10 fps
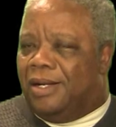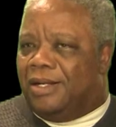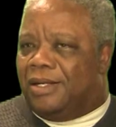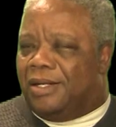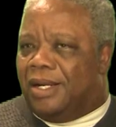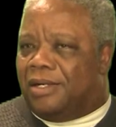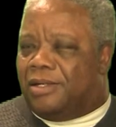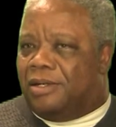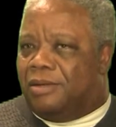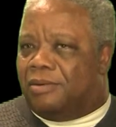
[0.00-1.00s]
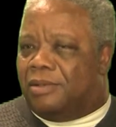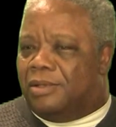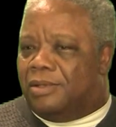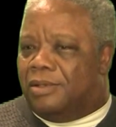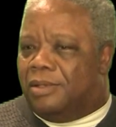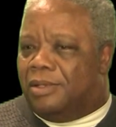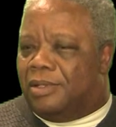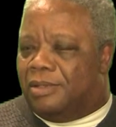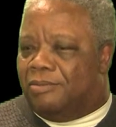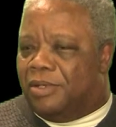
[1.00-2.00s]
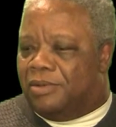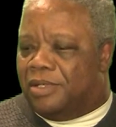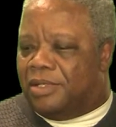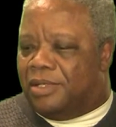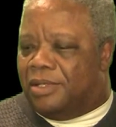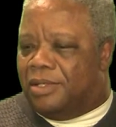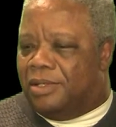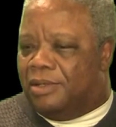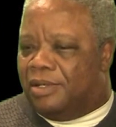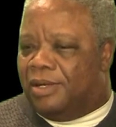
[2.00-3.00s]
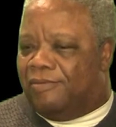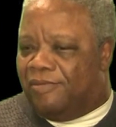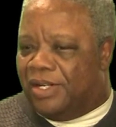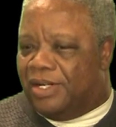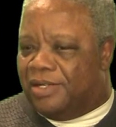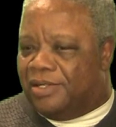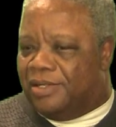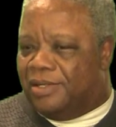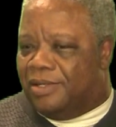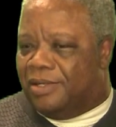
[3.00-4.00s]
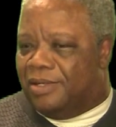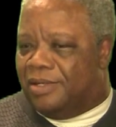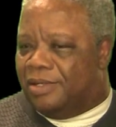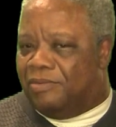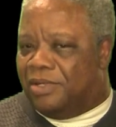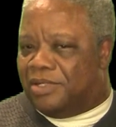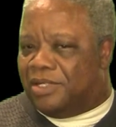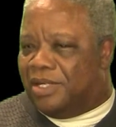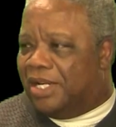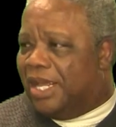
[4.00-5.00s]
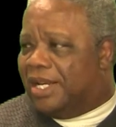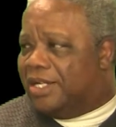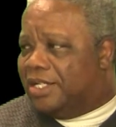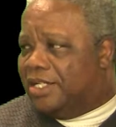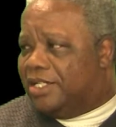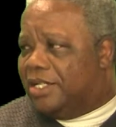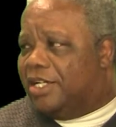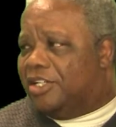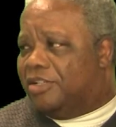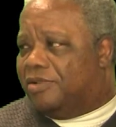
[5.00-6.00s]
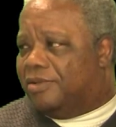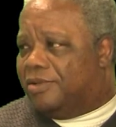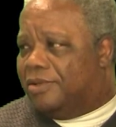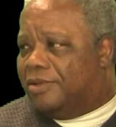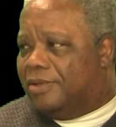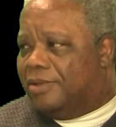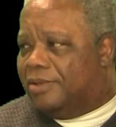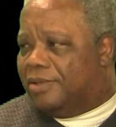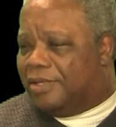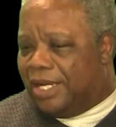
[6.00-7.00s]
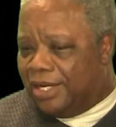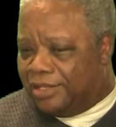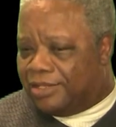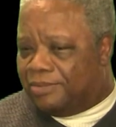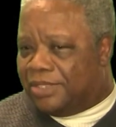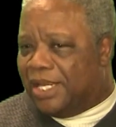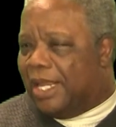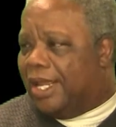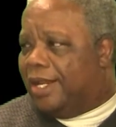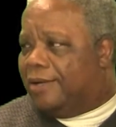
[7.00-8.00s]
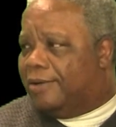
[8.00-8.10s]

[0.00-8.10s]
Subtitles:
to that total community or that village, then we'll see a lot of these issues kind of subside.